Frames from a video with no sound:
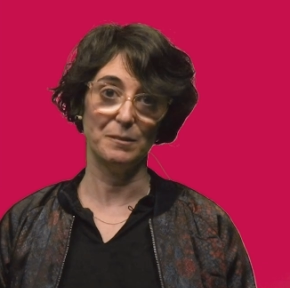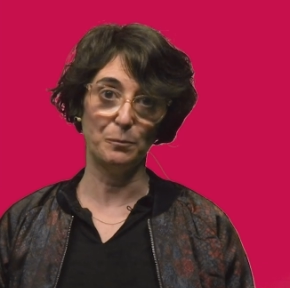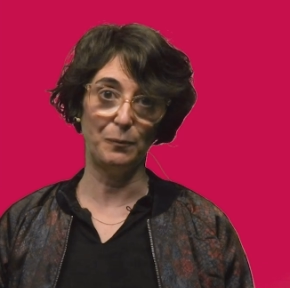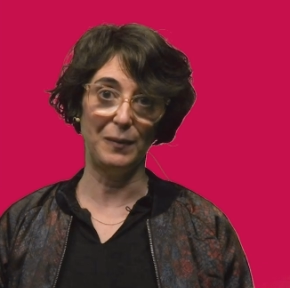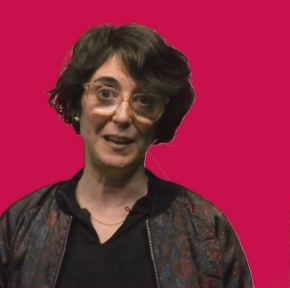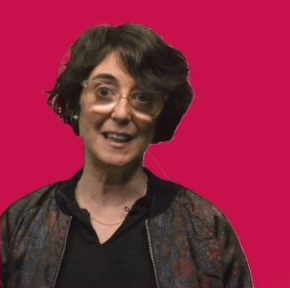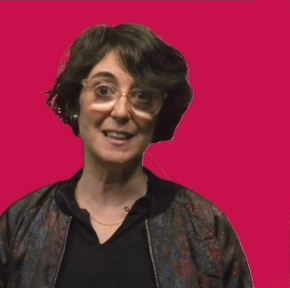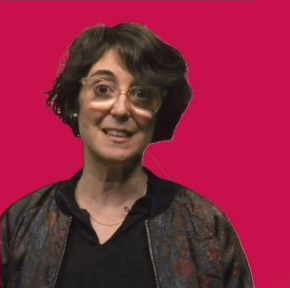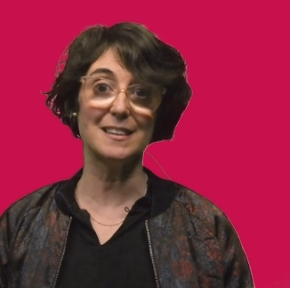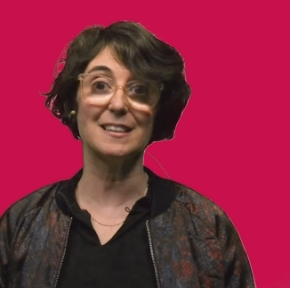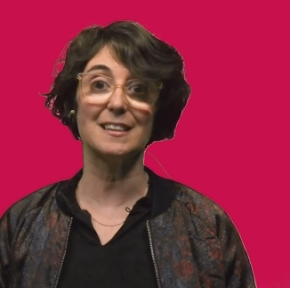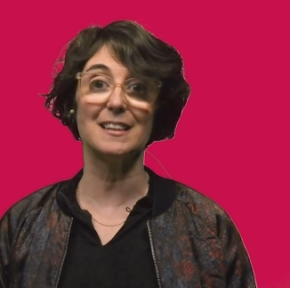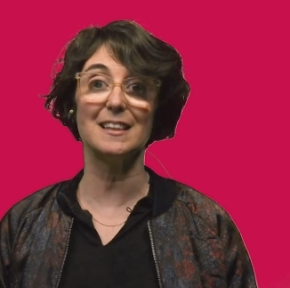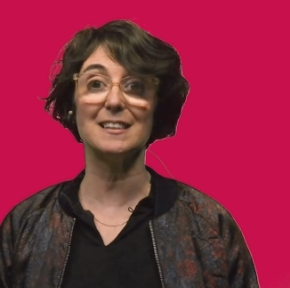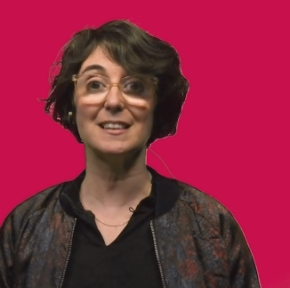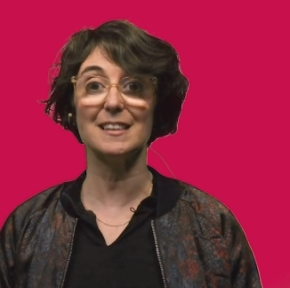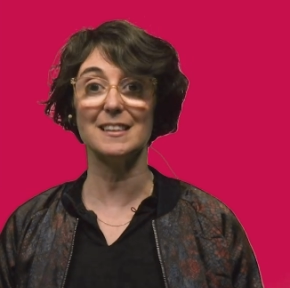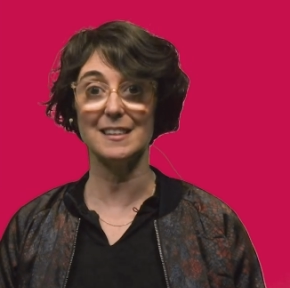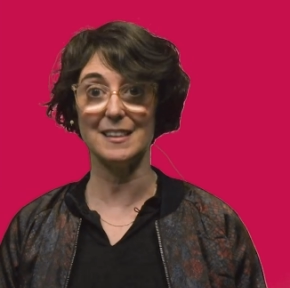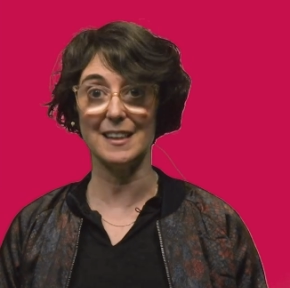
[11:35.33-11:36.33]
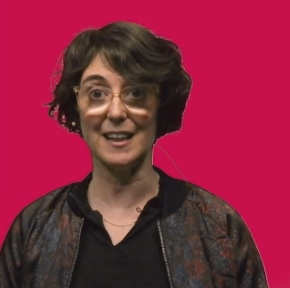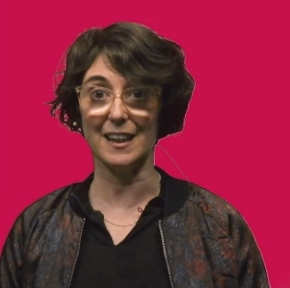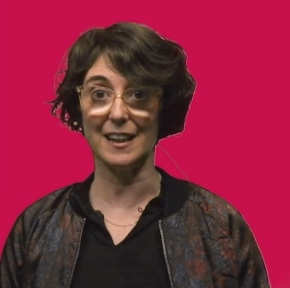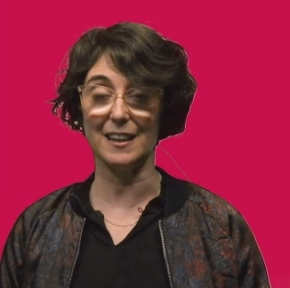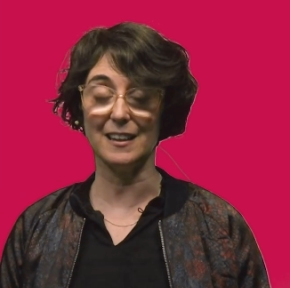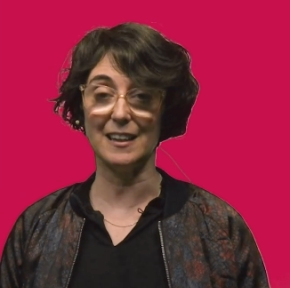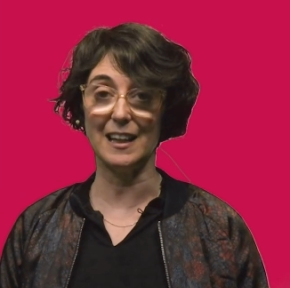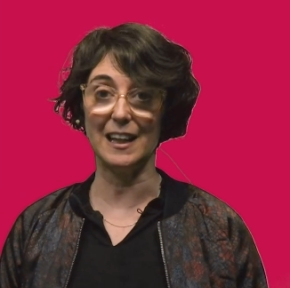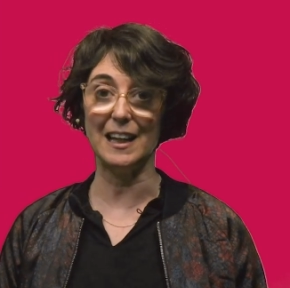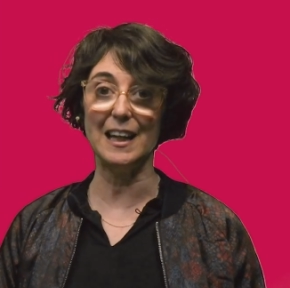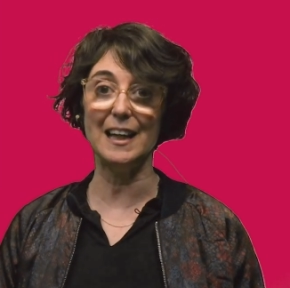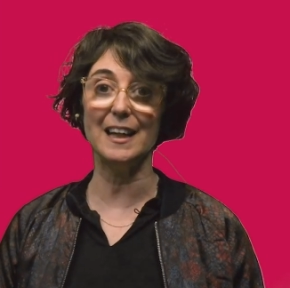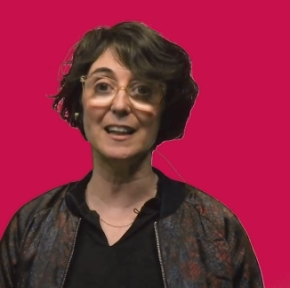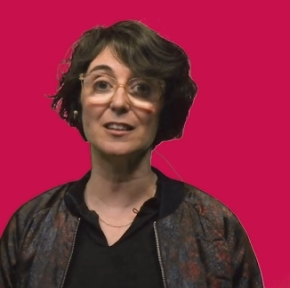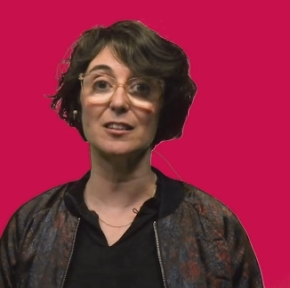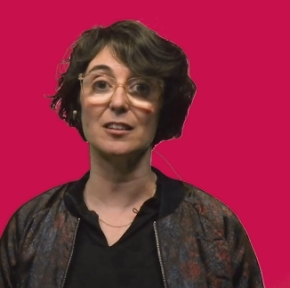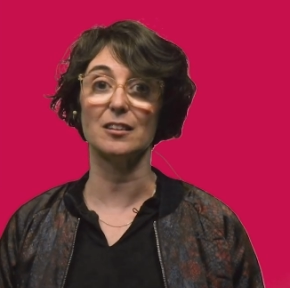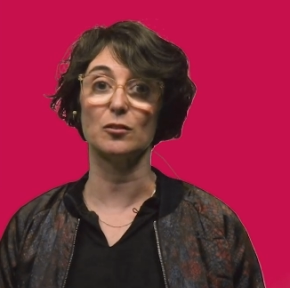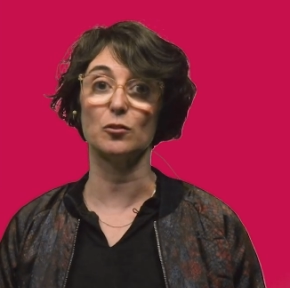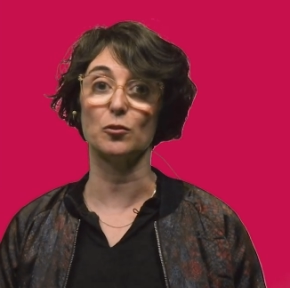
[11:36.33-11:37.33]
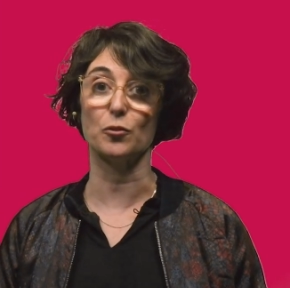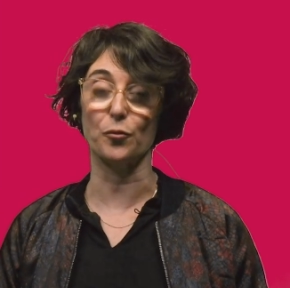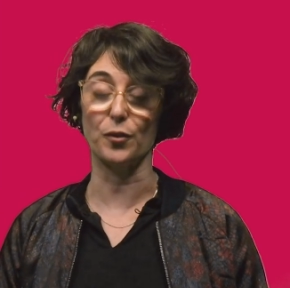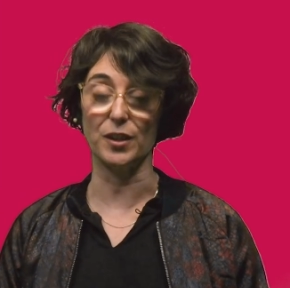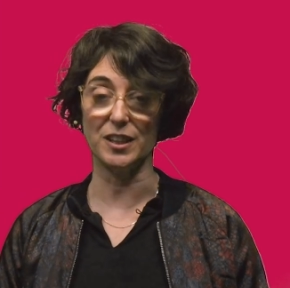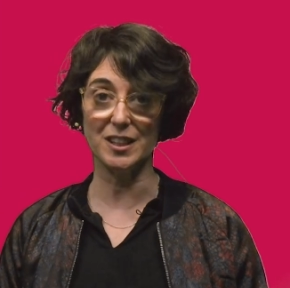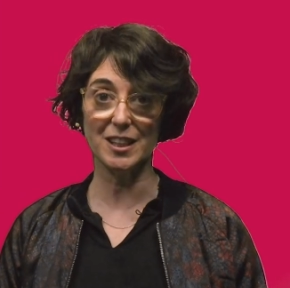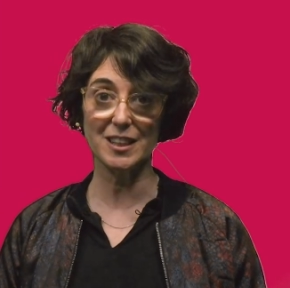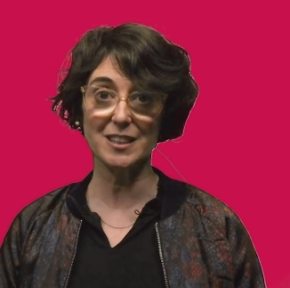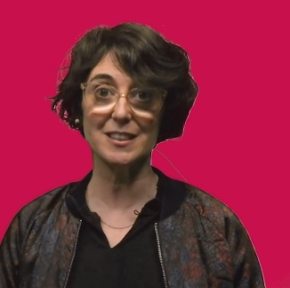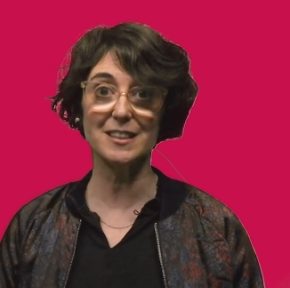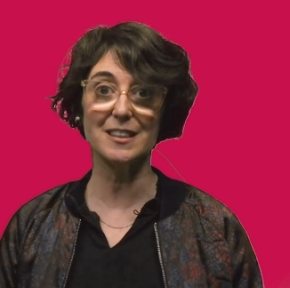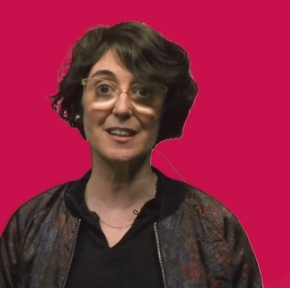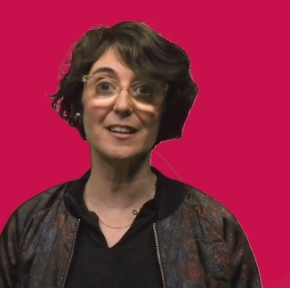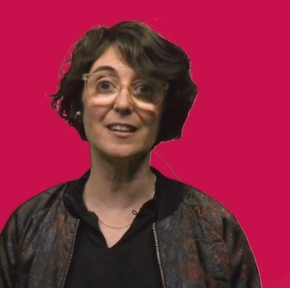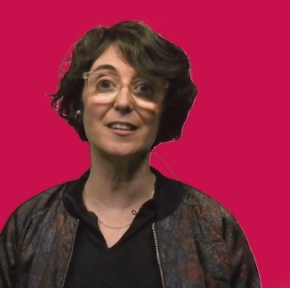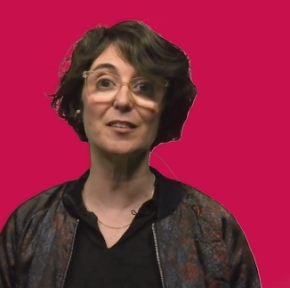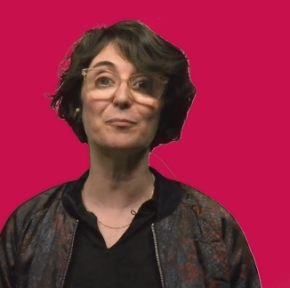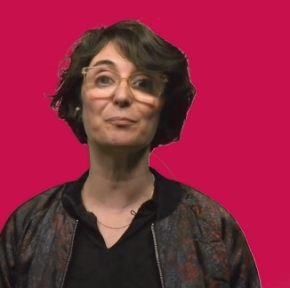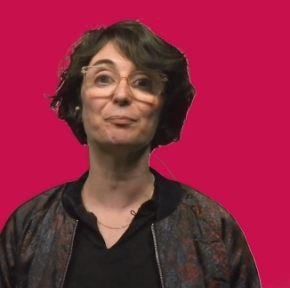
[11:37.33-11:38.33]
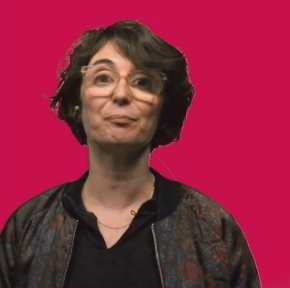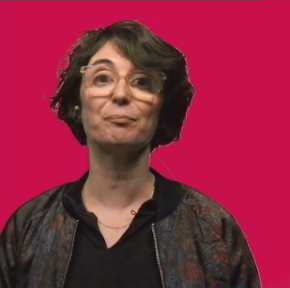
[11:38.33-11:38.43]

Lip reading: please, this is the link to register.